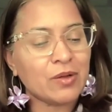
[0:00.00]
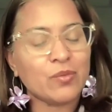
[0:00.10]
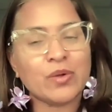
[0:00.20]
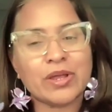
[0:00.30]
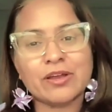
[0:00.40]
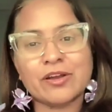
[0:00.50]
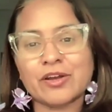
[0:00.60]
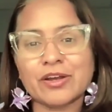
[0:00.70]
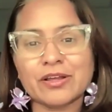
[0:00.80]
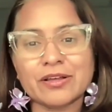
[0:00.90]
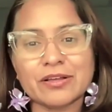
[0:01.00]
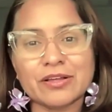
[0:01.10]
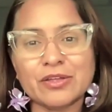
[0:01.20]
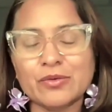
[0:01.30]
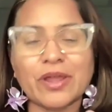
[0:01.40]
where
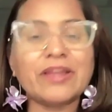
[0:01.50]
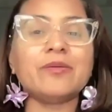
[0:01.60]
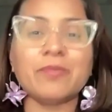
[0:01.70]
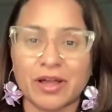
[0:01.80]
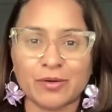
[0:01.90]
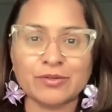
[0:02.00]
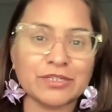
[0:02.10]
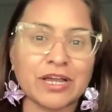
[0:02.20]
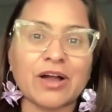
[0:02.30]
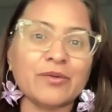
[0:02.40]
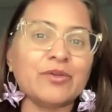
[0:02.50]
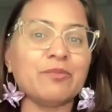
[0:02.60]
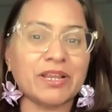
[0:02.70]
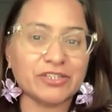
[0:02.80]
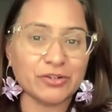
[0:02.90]
you write about how you
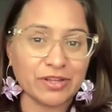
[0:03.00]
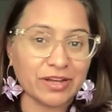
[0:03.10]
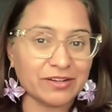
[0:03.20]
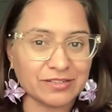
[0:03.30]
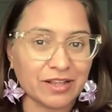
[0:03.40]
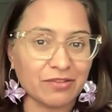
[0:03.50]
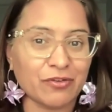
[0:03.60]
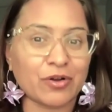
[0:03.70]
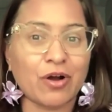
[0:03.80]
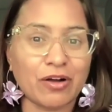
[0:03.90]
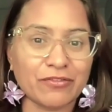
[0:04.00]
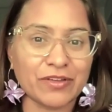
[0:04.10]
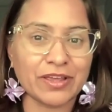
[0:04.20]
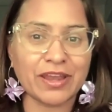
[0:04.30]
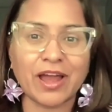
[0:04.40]
met your younger self for
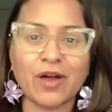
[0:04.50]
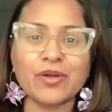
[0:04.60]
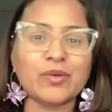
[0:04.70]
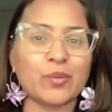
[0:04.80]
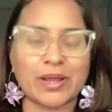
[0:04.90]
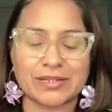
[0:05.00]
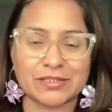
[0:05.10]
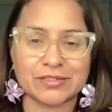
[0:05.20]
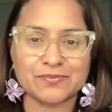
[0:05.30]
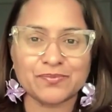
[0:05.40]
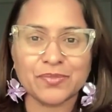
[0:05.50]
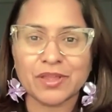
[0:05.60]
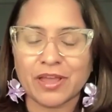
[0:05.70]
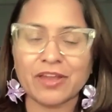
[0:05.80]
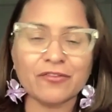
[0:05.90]
coffee and how it went.
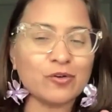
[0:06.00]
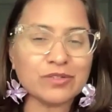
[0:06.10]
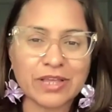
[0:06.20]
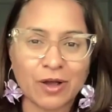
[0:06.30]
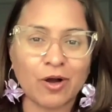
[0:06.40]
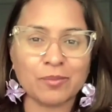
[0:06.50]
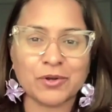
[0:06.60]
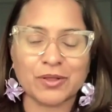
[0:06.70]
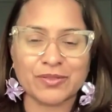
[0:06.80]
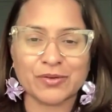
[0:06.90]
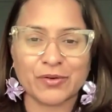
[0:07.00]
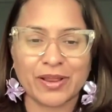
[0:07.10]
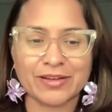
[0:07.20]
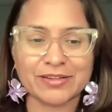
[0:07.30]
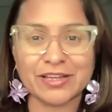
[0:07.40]
And of course, I hopped on the
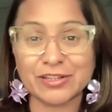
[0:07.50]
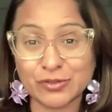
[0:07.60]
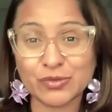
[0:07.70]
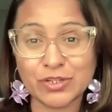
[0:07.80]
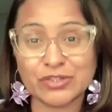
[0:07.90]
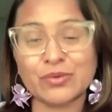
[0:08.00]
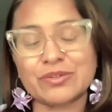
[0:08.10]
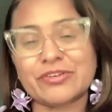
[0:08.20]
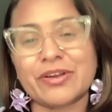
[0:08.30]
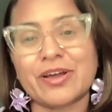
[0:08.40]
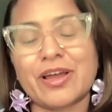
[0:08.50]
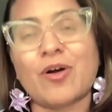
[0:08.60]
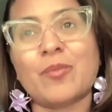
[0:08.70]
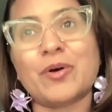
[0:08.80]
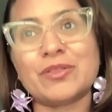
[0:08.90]
trend. I usually don't
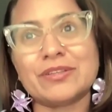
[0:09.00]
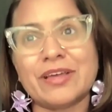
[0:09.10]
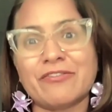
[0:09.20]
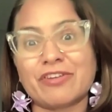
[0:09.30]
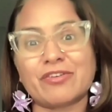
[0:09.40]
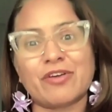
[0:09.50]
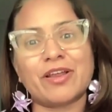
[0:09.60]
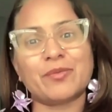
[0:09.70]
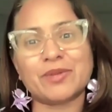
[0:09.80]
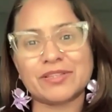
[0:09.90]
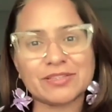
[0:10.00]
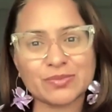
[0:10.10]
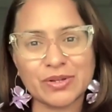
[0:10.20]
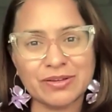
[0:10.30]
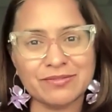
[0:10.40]
hop on every trend, but this
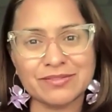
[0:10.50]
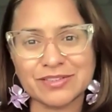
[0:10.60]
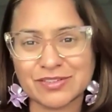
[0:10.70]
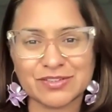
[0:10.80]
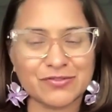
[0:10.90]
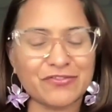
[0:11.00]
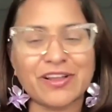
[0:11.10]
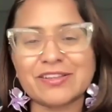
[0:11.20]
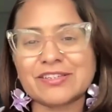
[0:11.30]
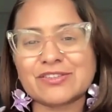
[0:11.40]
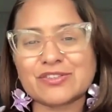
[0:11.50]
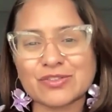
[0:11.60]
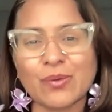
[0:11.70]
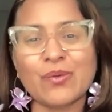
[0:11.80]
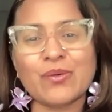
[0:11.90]
one just felt
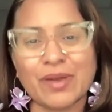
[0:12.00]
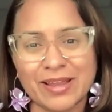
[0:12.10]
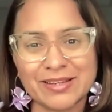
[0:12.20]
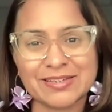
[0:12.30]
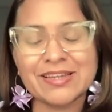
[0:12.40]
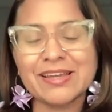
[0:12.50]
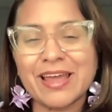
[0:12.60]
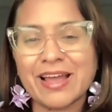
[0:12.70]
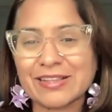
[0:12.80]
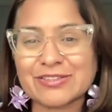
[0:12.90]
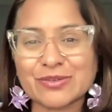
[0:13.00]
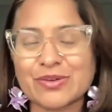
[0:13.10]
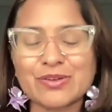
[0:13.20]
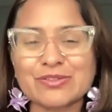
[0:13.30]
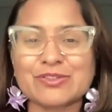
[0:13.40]
so right and so
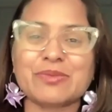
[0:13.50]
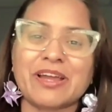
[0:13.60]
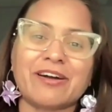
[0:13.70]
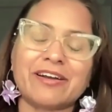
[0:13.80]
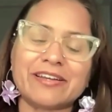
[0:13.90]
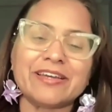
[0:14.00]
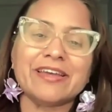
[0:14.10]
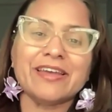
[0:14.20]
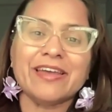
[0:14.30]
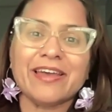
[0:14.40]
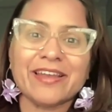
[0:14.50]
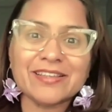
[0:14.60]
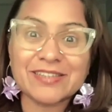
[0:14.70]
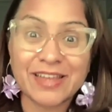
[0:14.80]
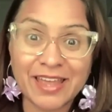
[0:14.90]
close to my heart. And I
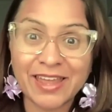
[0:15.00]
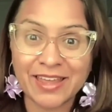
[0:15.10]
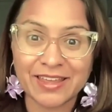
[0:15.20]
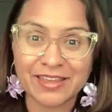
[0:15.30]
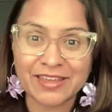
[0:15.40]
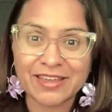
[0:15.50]
said, hey,